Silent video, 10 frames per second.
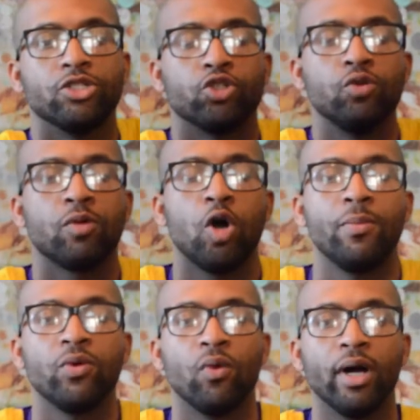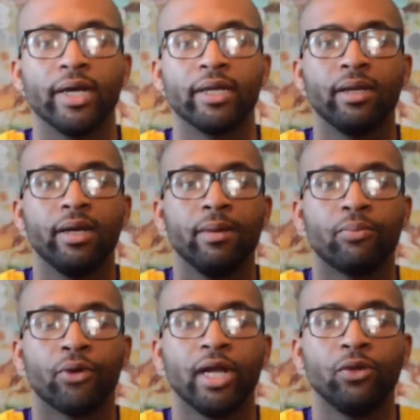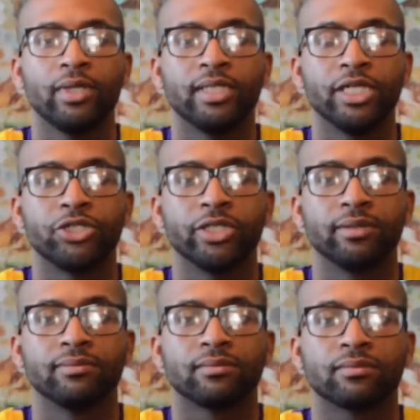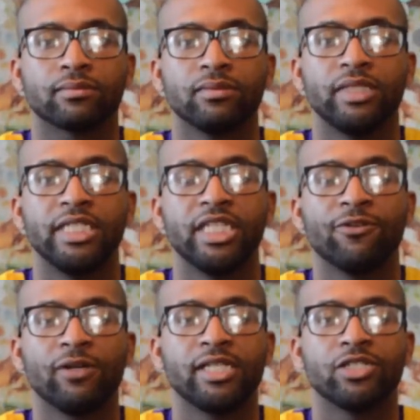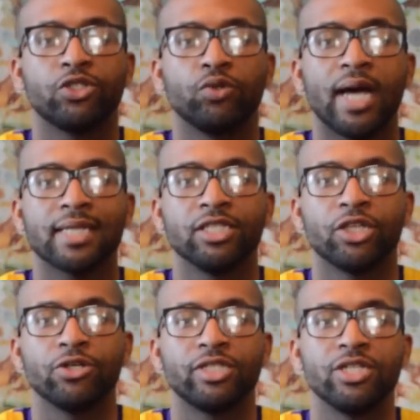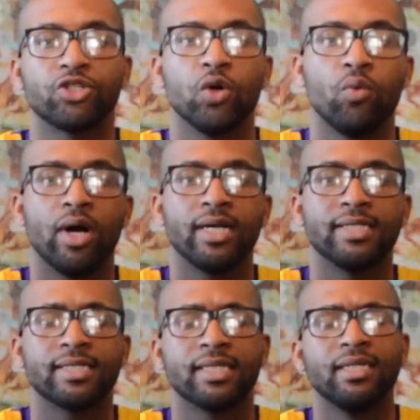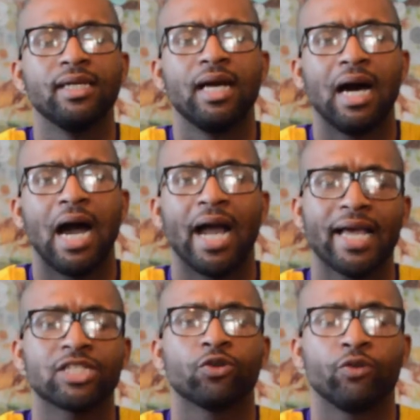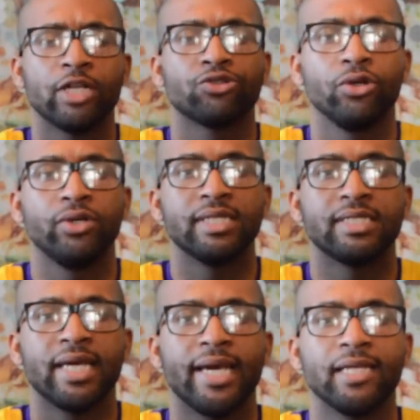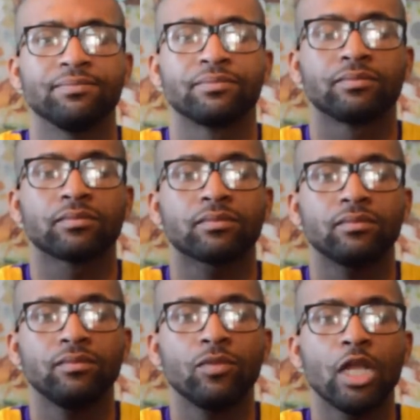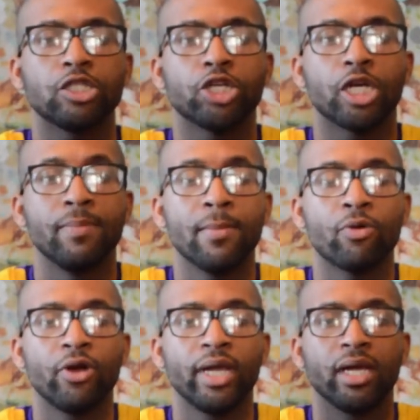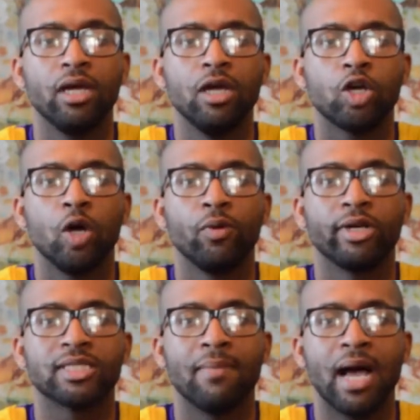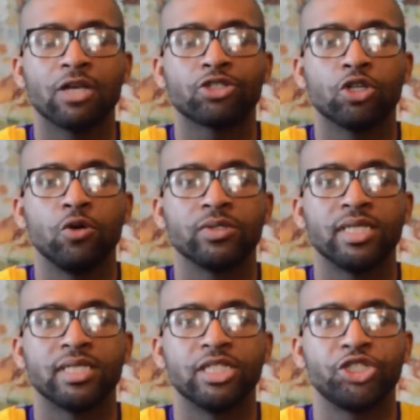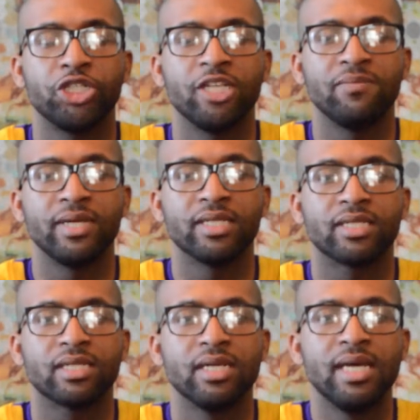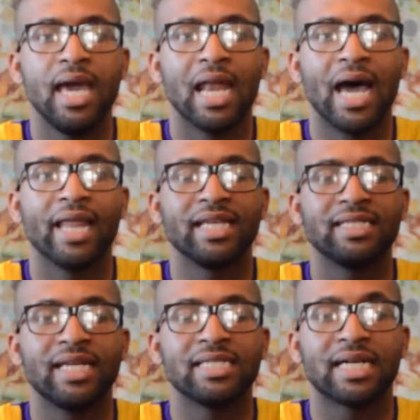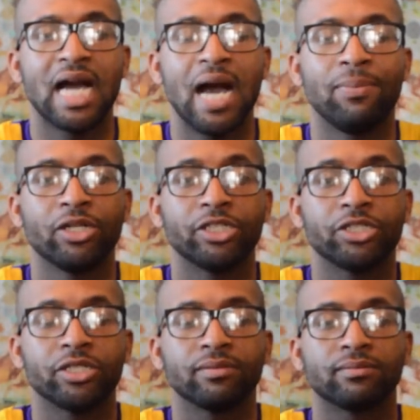Zoom Kobe 1 Prelude Edition. These did release in 2013, so it was, I guess, a retro, you can say, to commemorate Kobe on his milestones, his achievements, a lot of things that he's accomplished